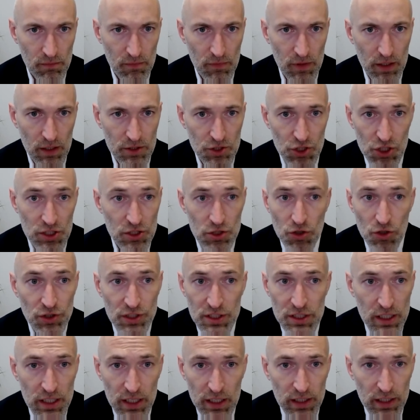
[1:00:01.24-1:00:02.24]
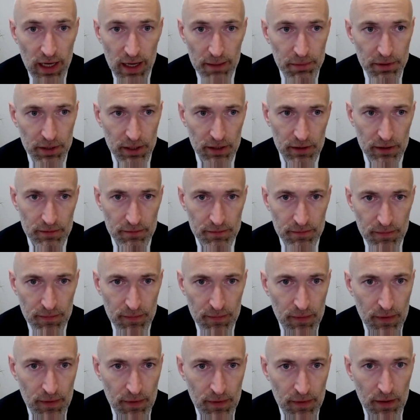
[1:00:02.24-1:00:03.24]
I just don't see it happening.
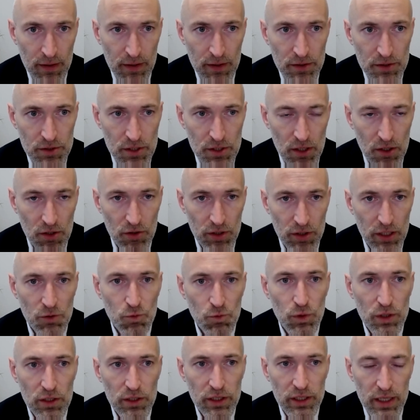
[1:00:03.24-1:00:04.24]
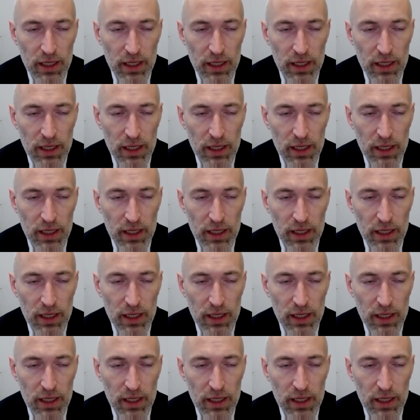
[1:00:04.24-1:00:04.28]
So it will, in